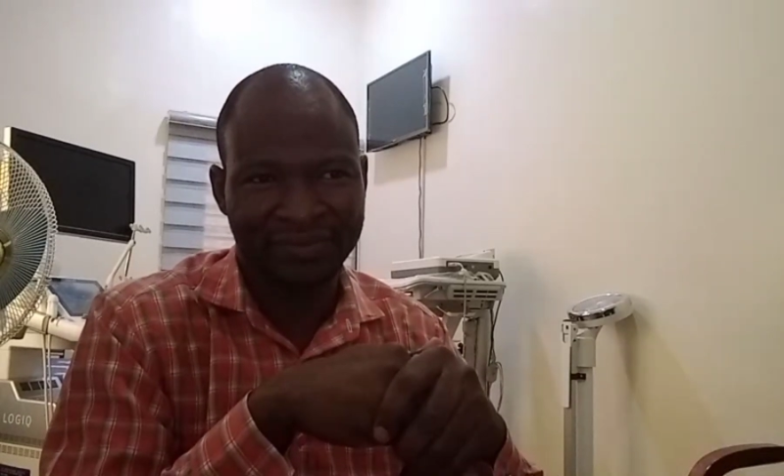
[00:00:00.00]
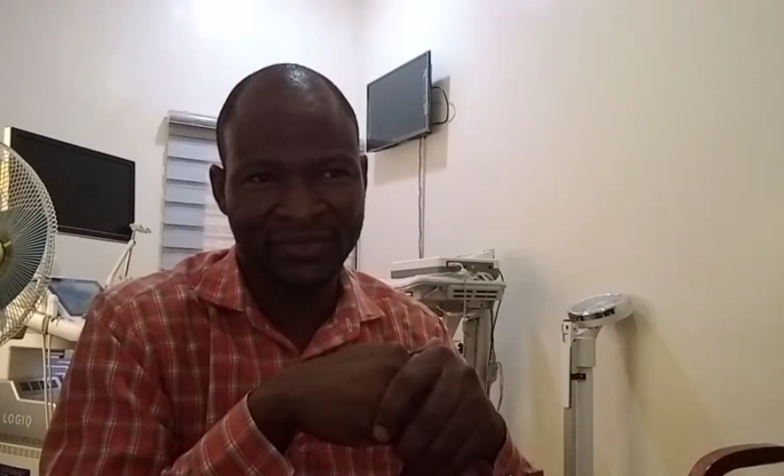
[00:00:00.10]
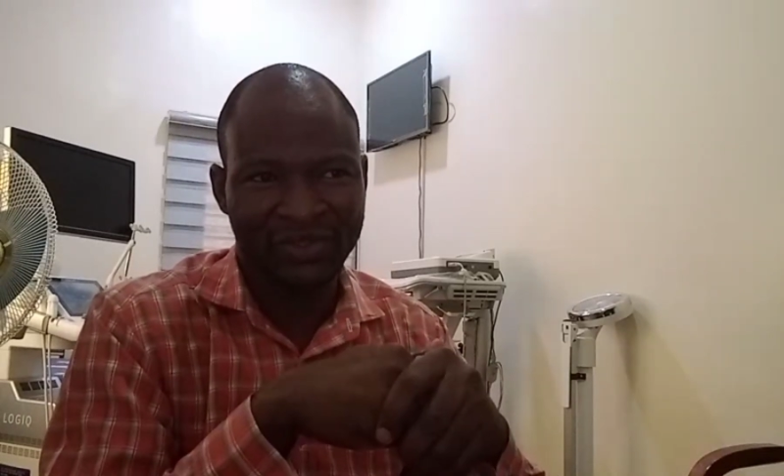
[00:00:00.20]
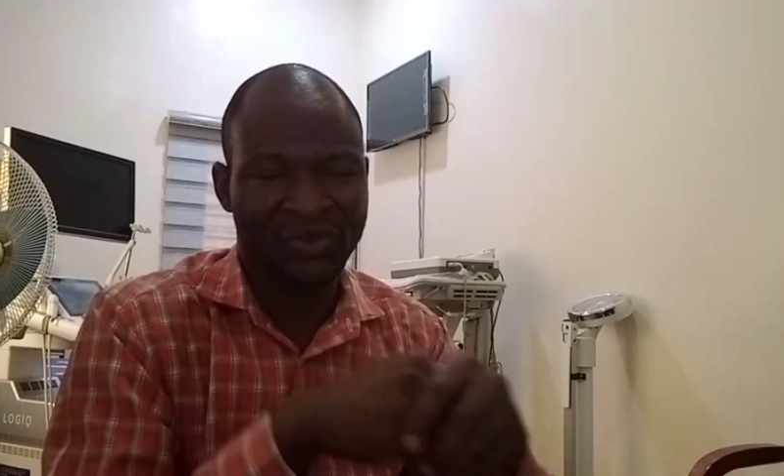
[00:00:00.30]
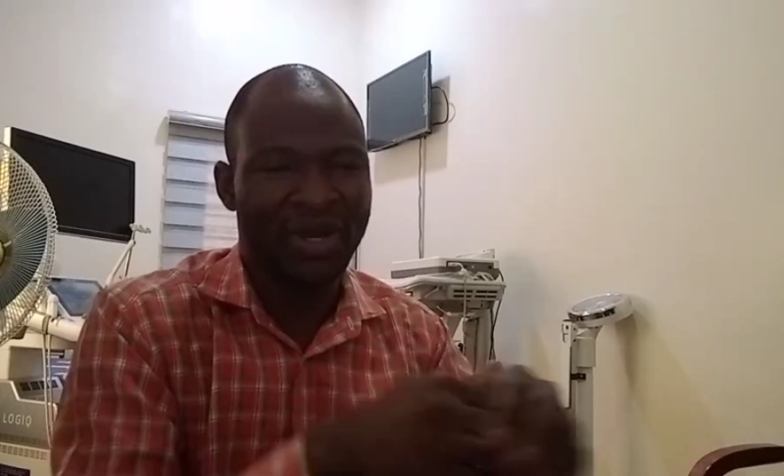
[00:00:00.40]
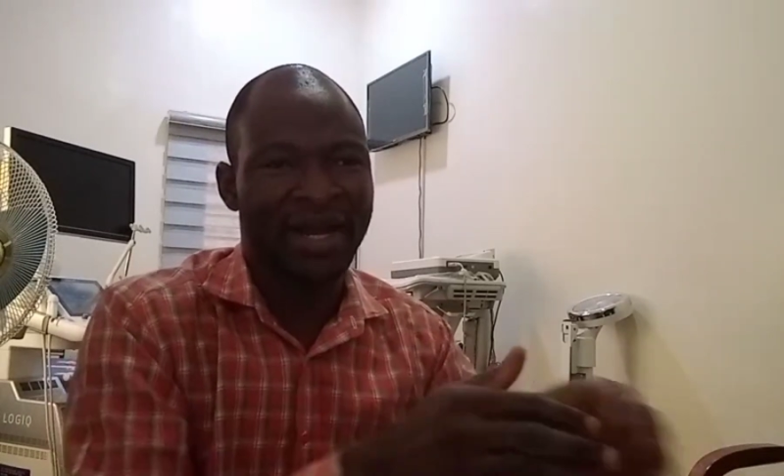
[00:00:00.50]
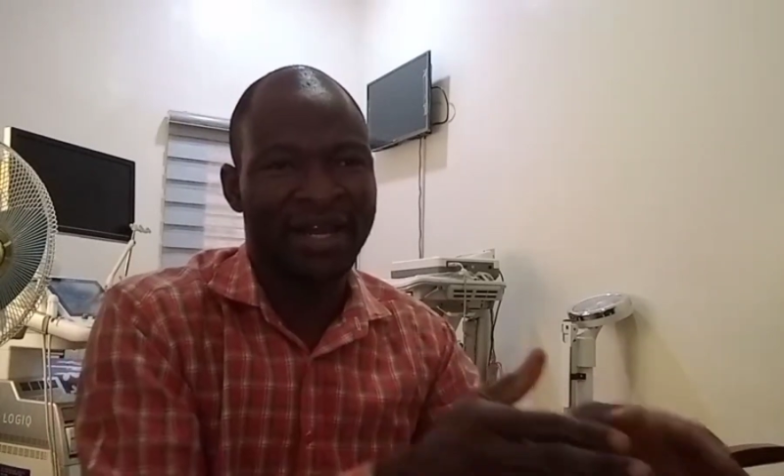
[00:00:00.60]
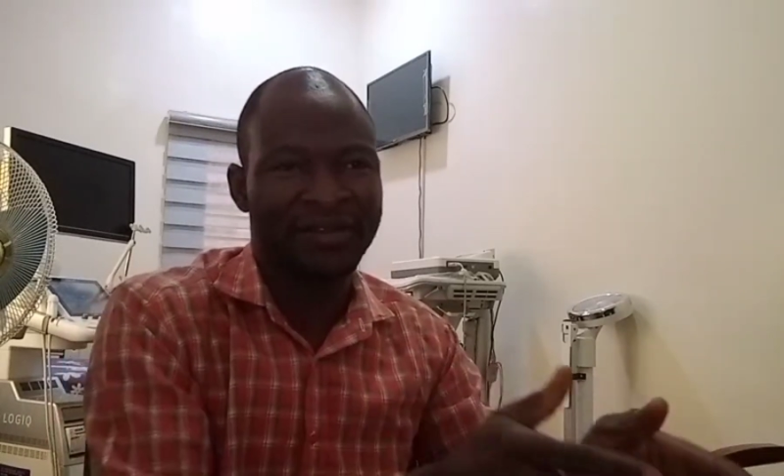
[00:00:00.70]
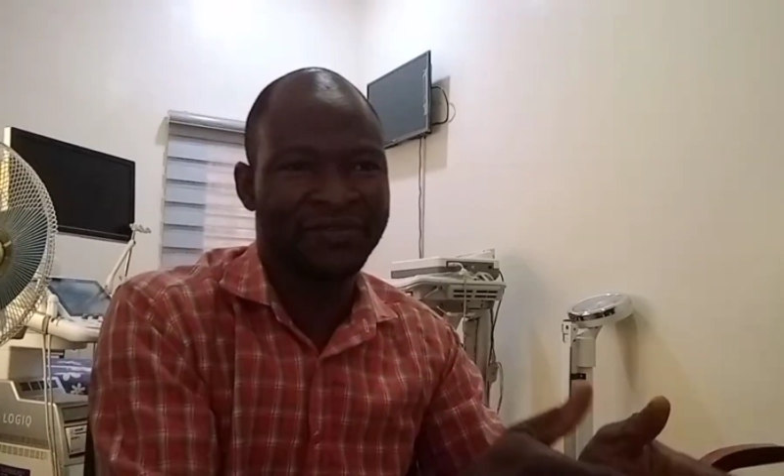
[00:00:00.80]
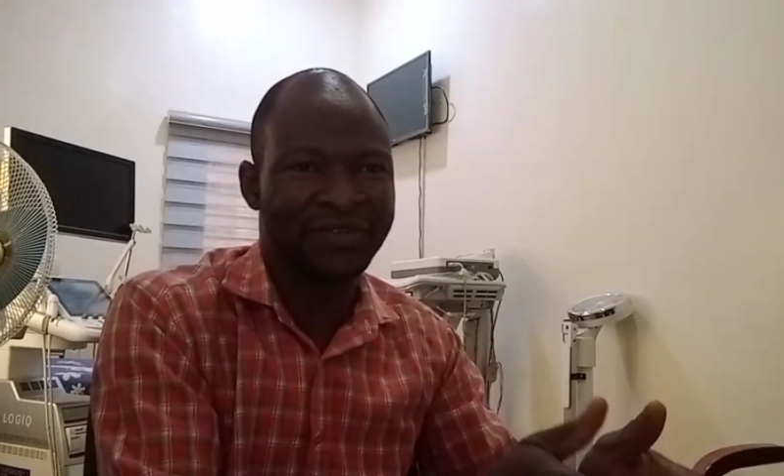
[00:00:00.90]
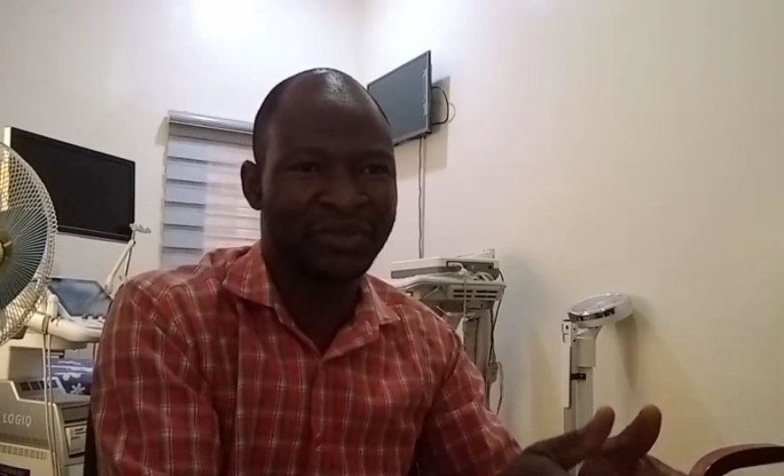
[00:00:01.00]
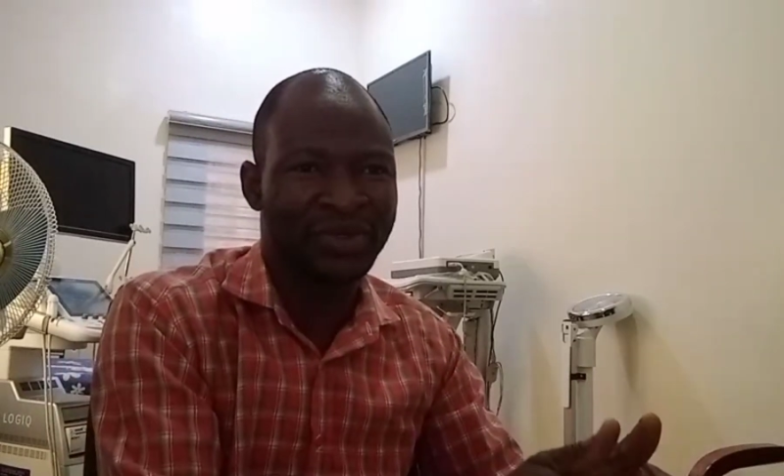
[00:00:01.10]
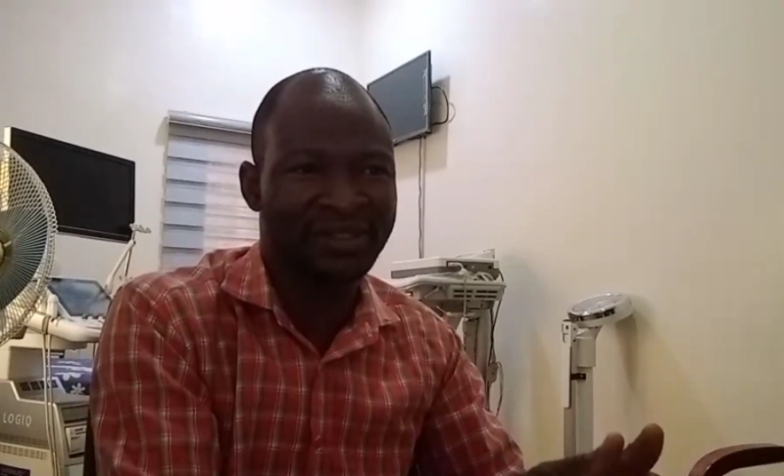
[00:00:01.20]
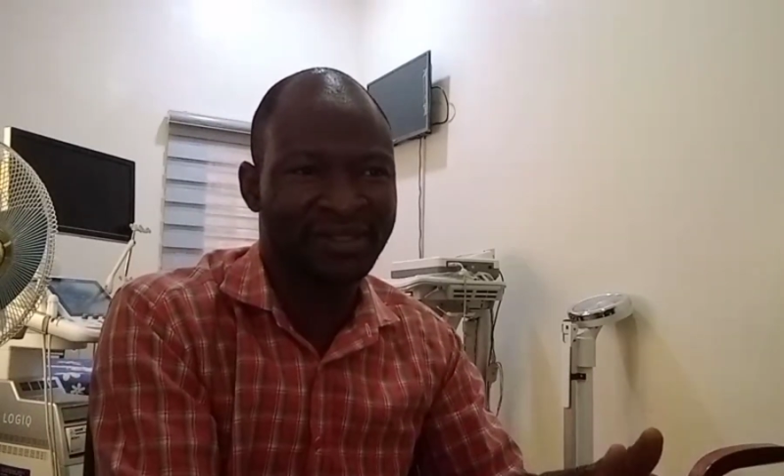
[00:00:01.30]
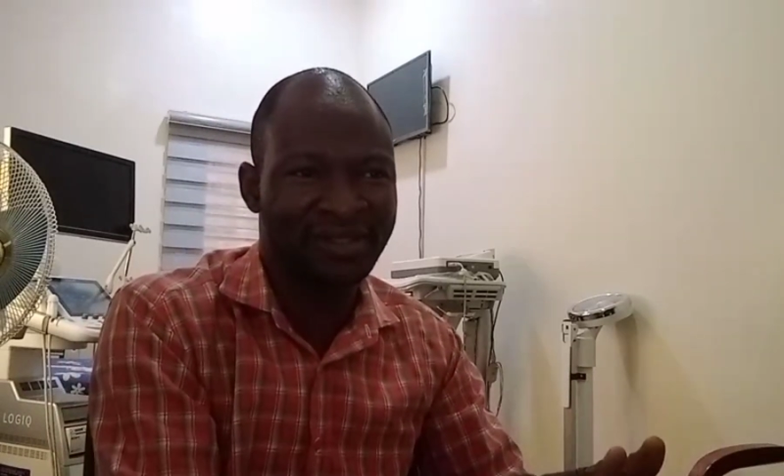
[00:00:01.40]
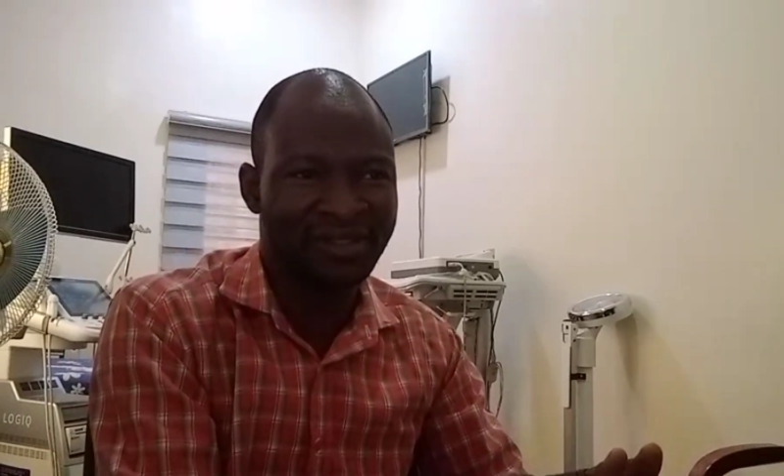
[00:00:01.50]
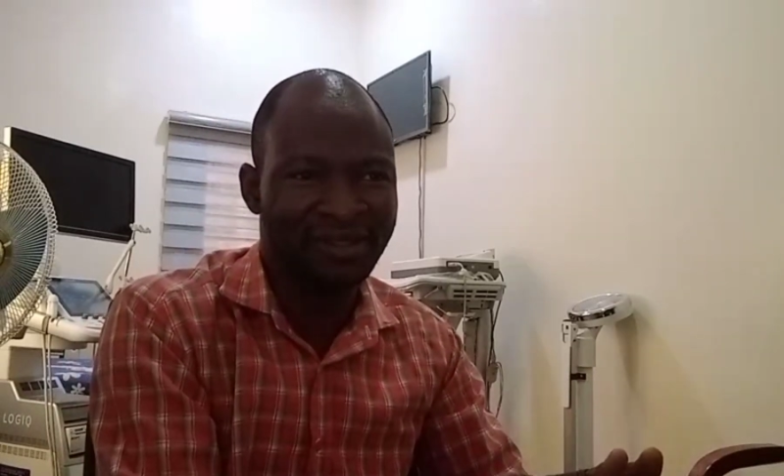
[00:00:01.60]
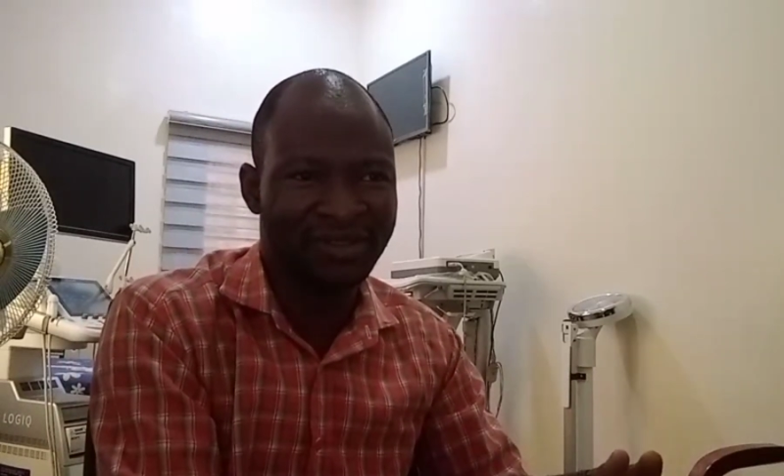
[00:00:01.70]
So high frequency